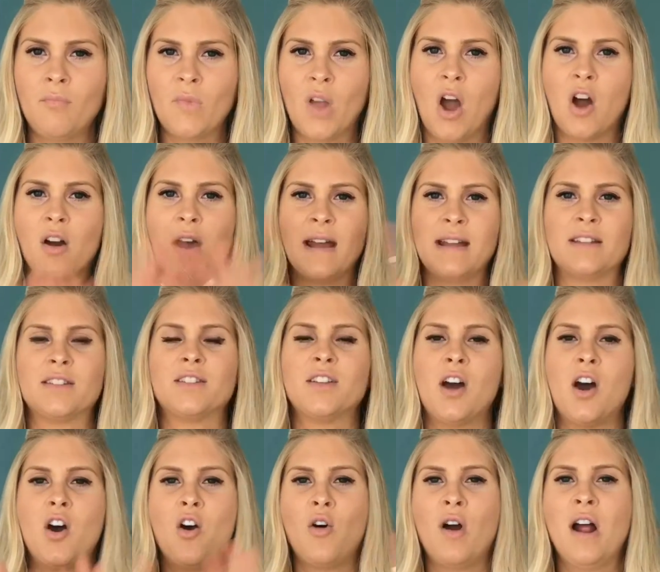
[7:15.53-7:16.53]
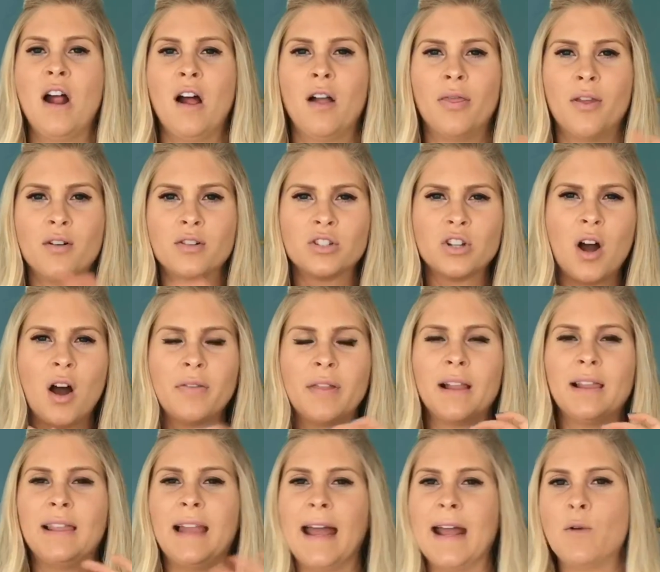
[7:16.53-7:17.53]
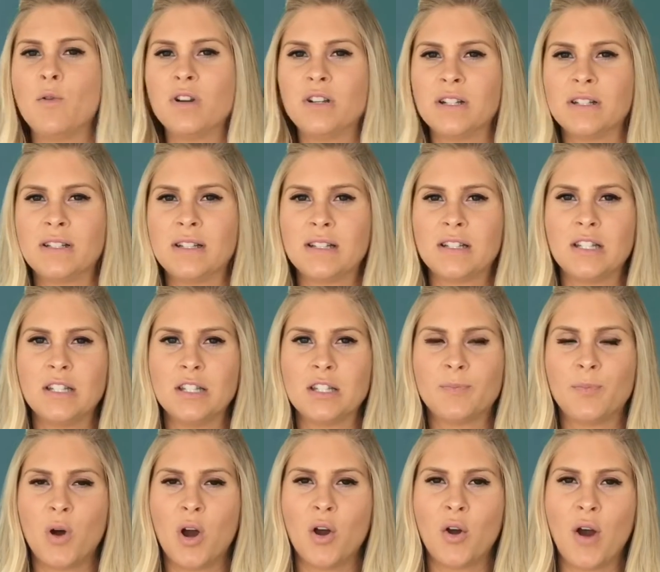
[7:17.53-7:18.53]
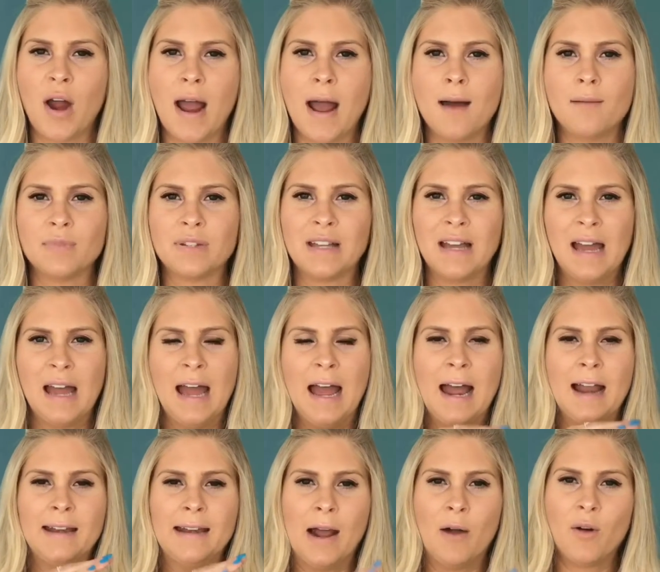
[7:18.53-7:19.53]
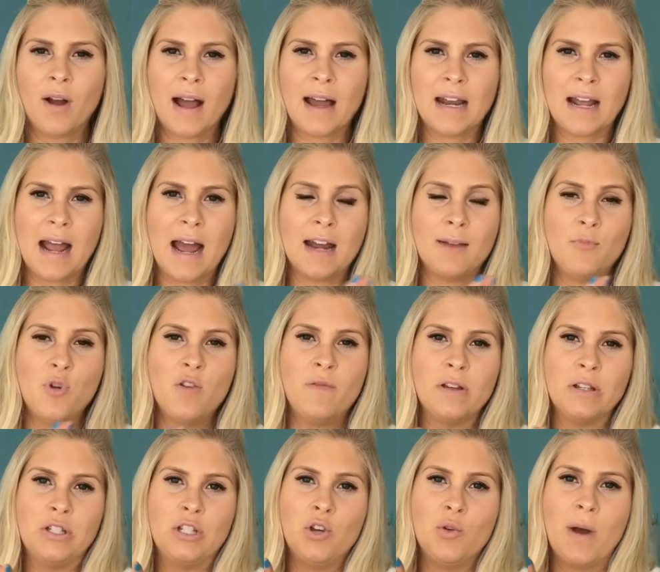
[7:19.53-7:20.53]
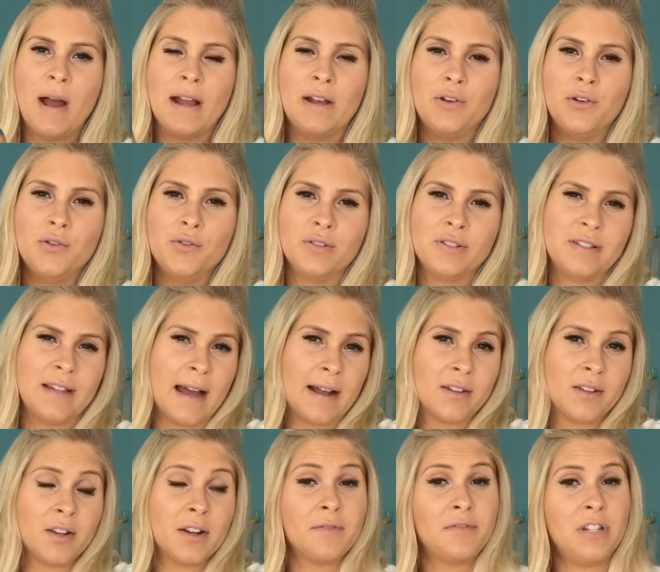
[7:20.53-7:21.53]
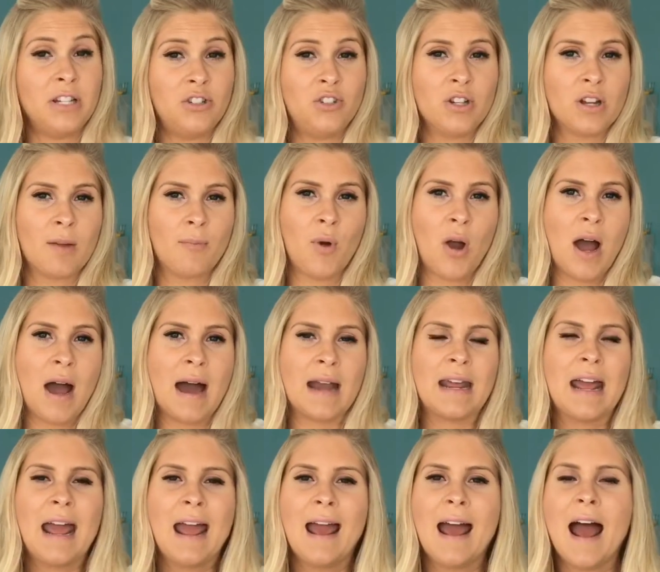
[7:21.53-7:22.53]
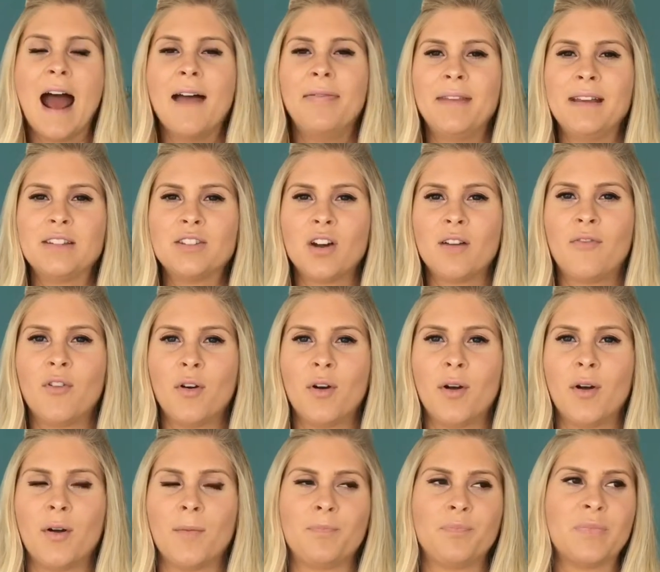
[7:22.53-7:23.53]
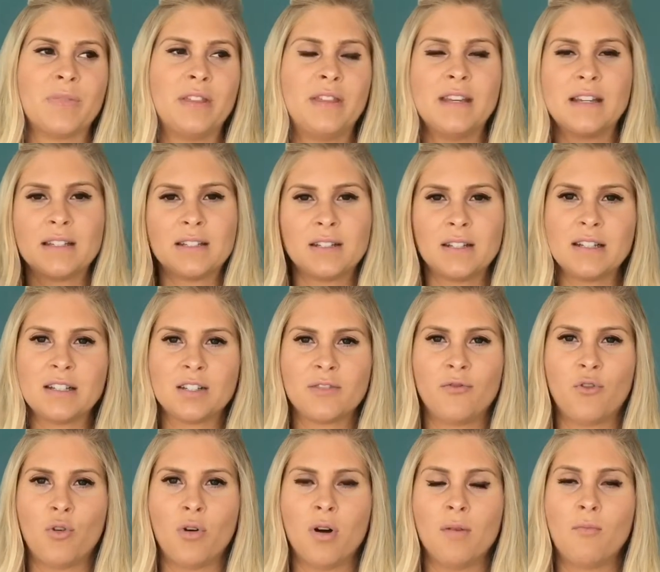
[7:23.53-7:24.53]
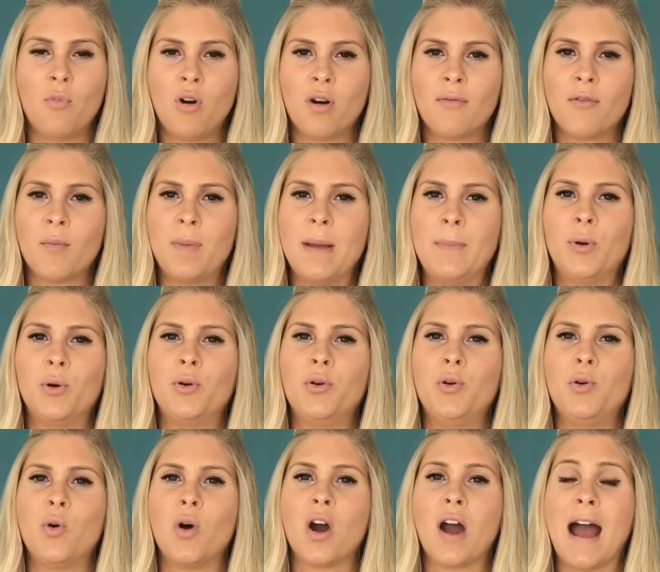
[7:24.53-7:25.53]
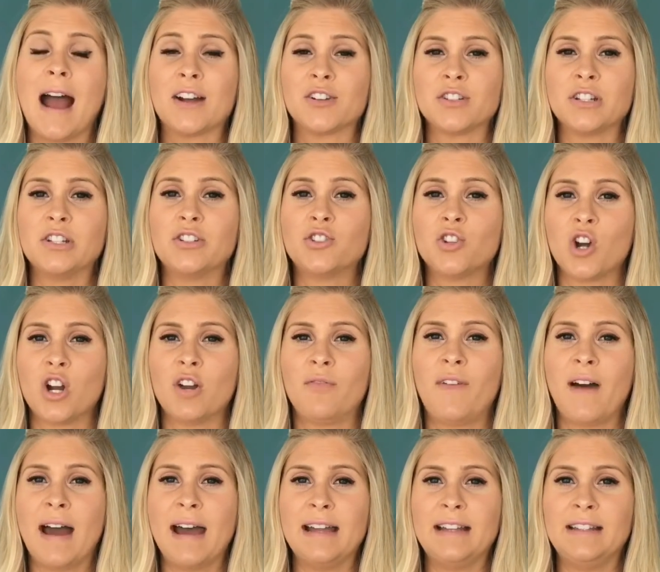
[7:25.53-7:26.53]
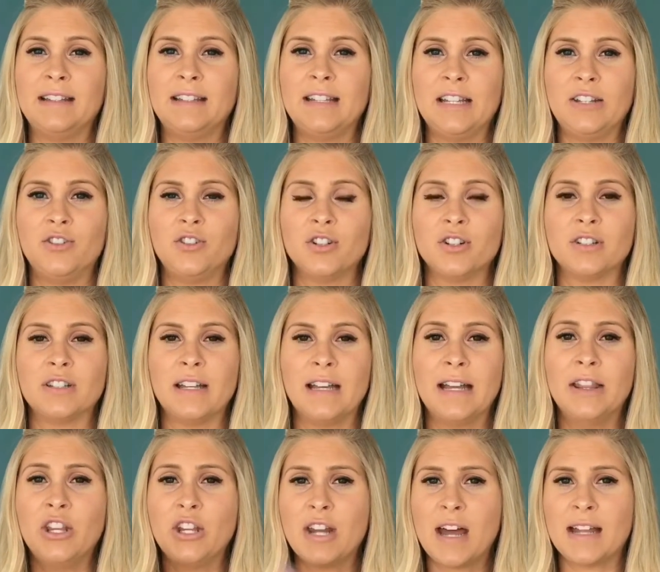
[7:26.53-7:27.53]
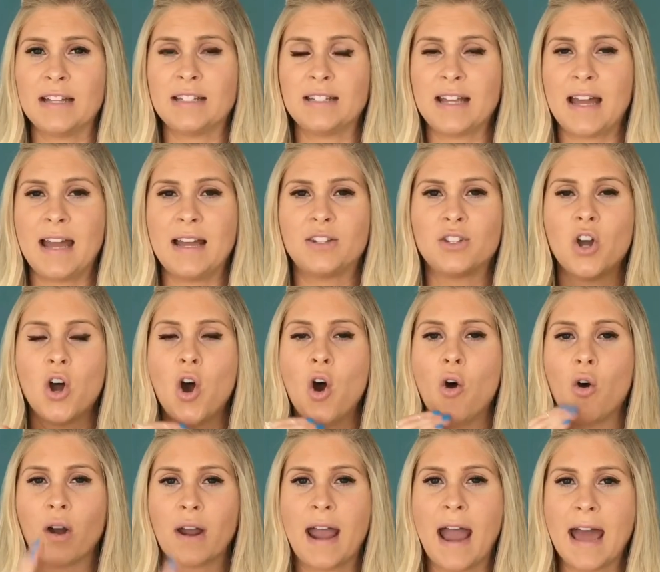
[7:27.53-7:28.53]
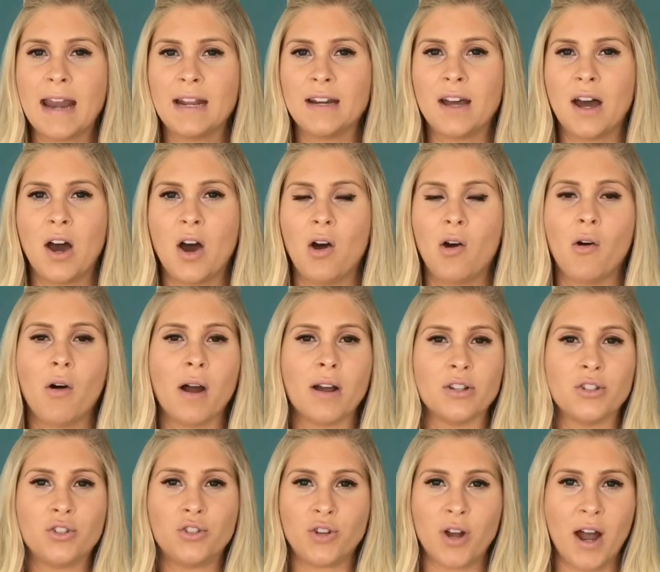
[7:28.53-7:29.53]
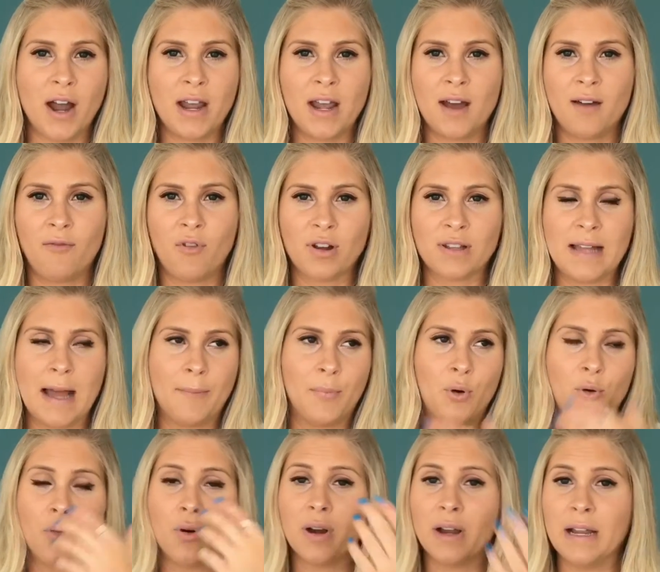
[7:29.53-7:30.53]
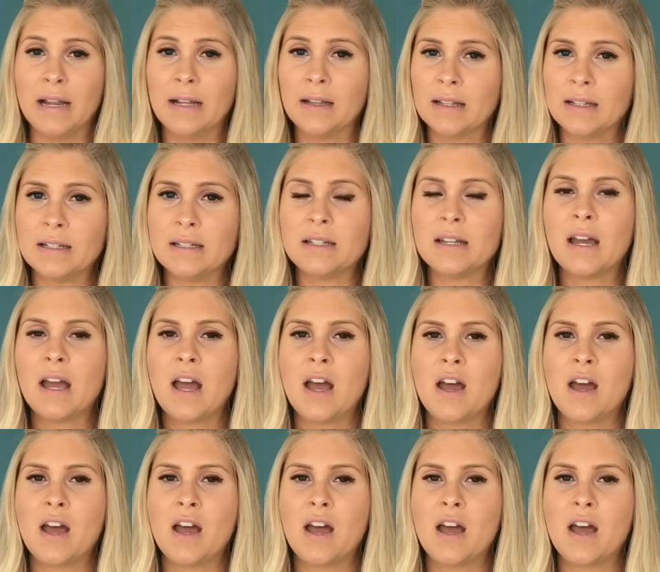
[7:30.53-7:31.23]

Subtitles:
All right, so those are all the language assistance programs. Now we're going to kind of move into a new sector of teaching abroad, and this is more for people who are actually certified teachers in the United States or Canada or Australia, for example, or England.